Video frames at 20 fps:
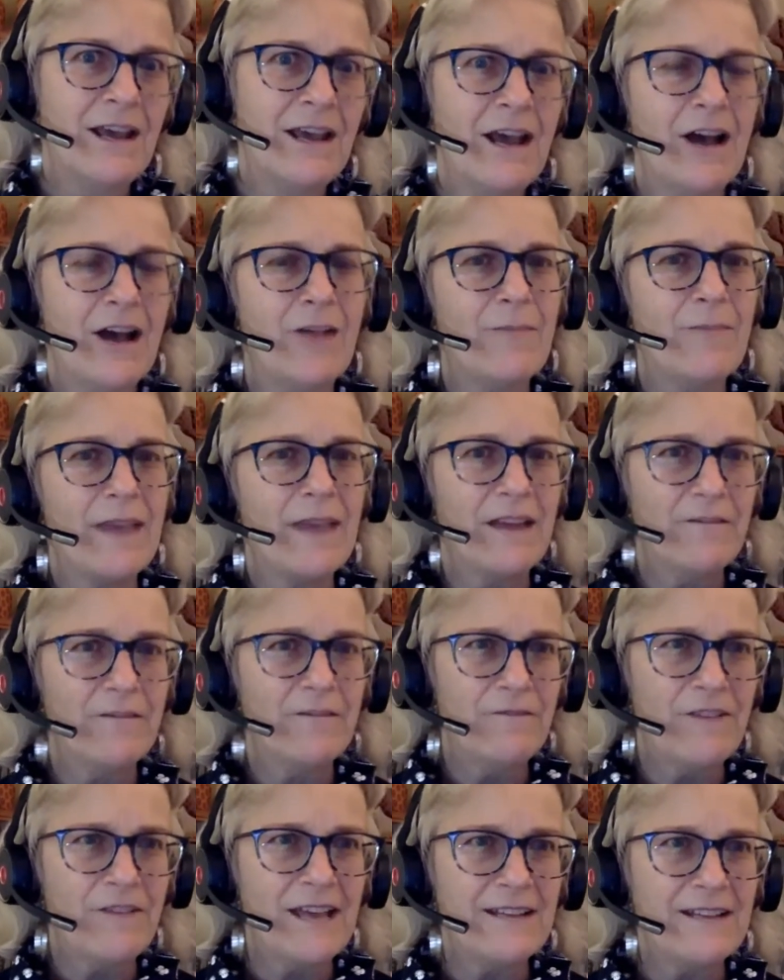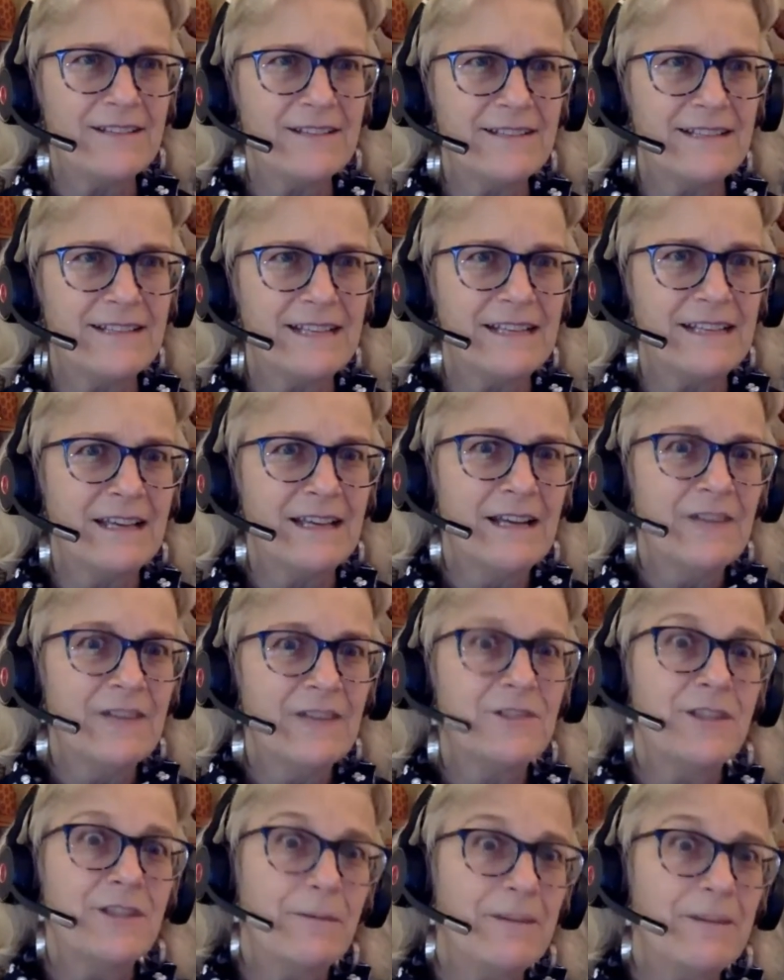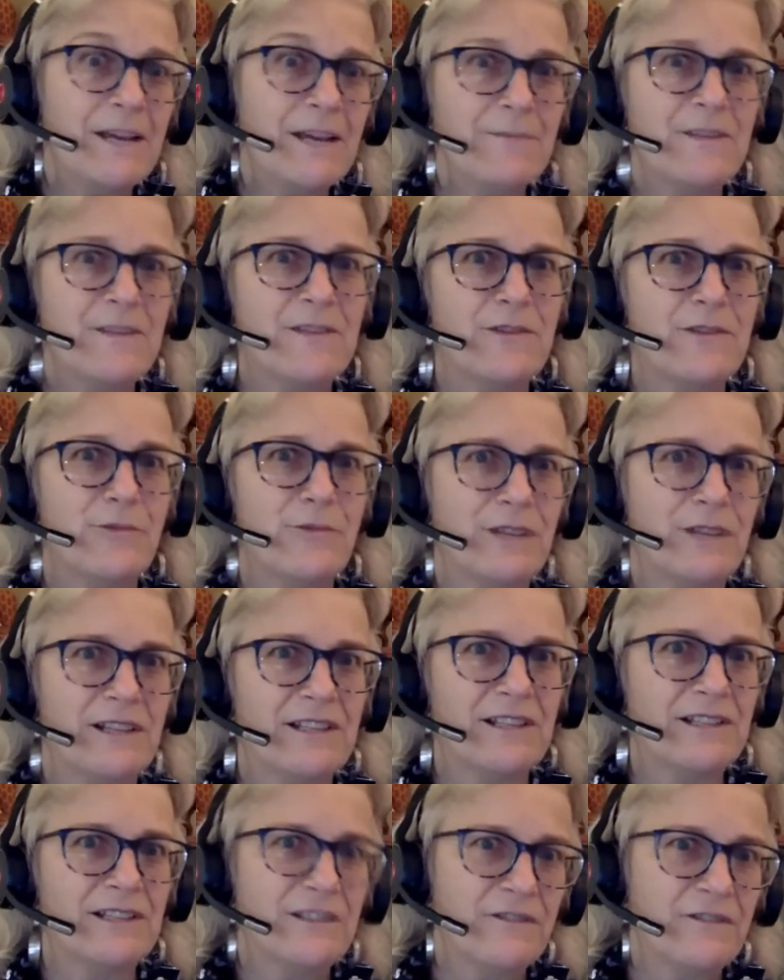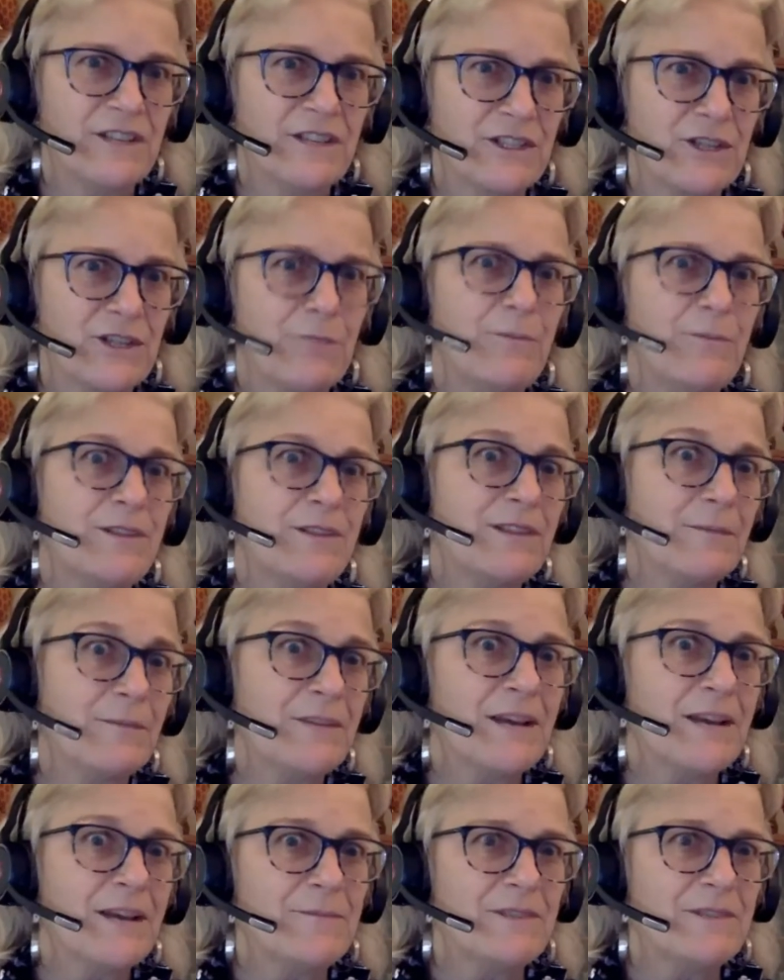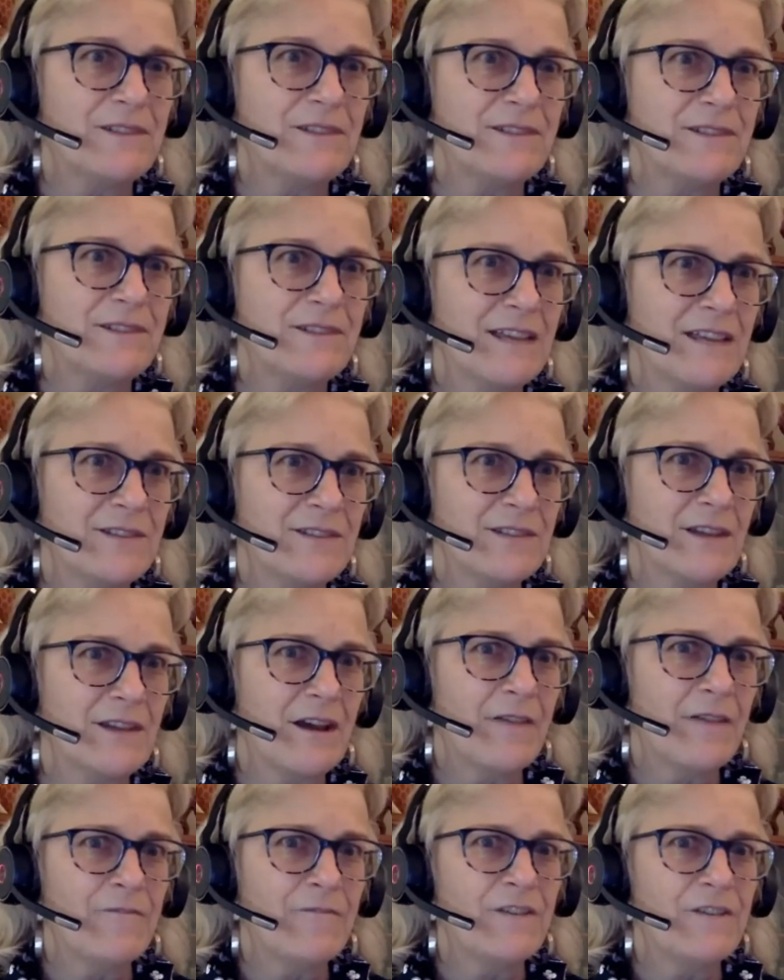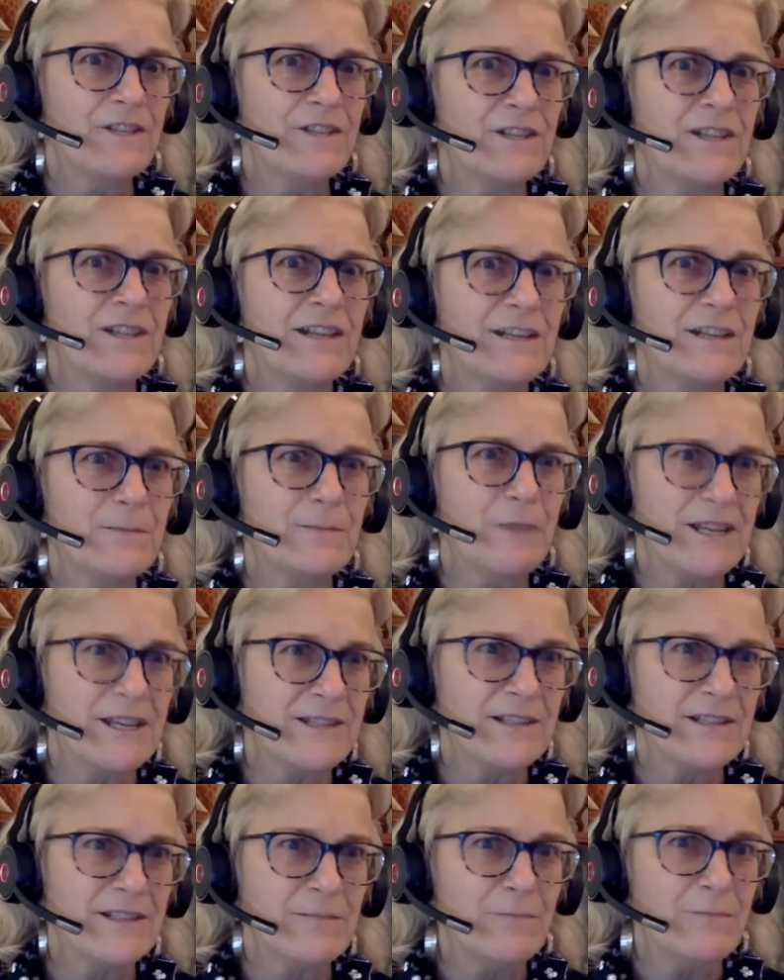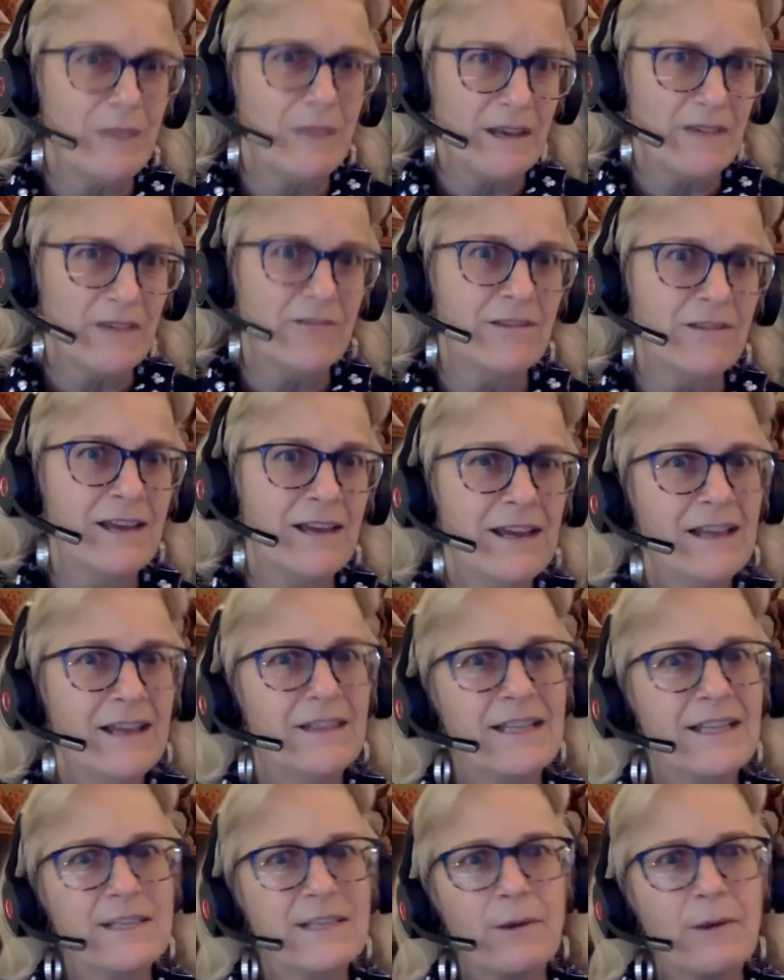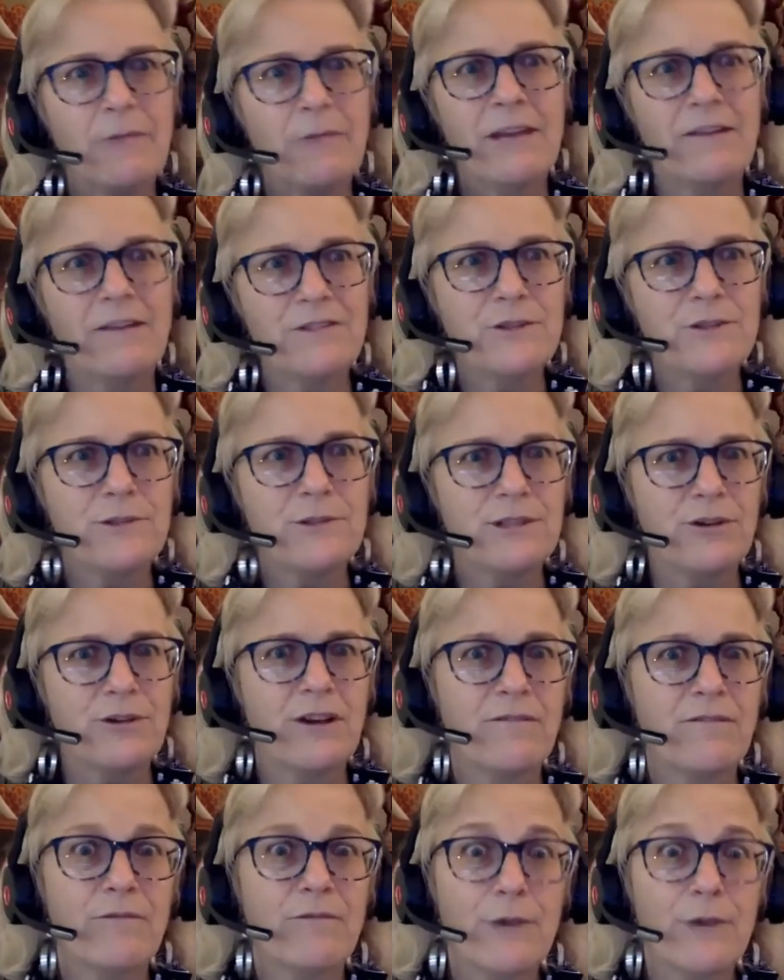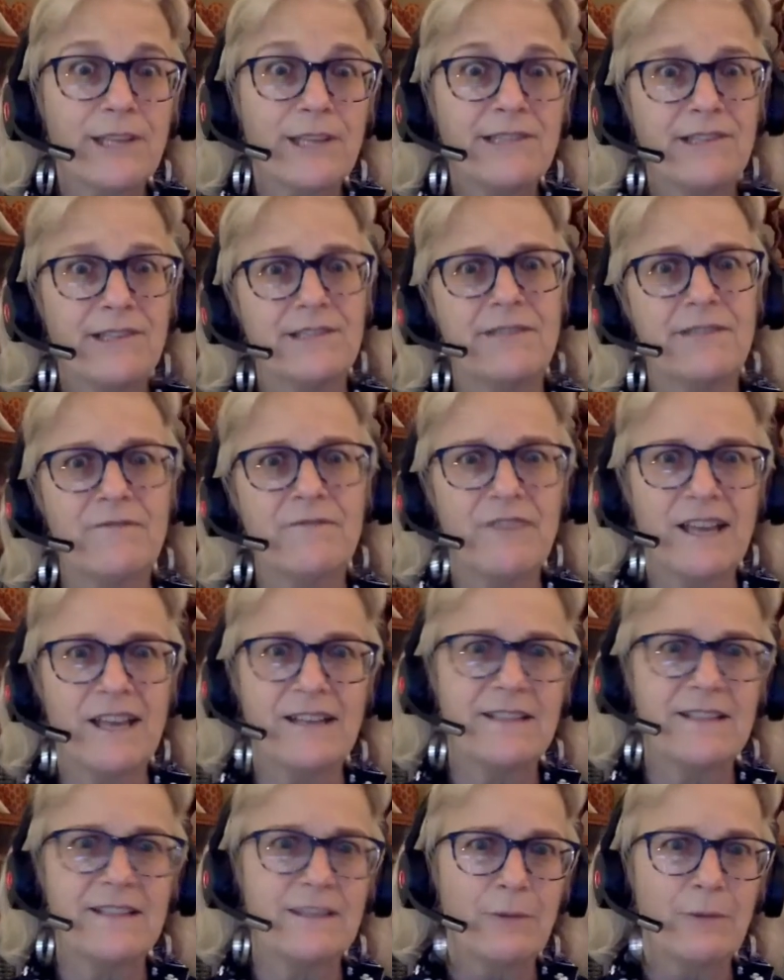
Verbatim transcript: Um, and fantasy sometimes is a realist fiction, but sometimes is, is a fiction that is based in myth. And that's why we have two strong voices in fantasy.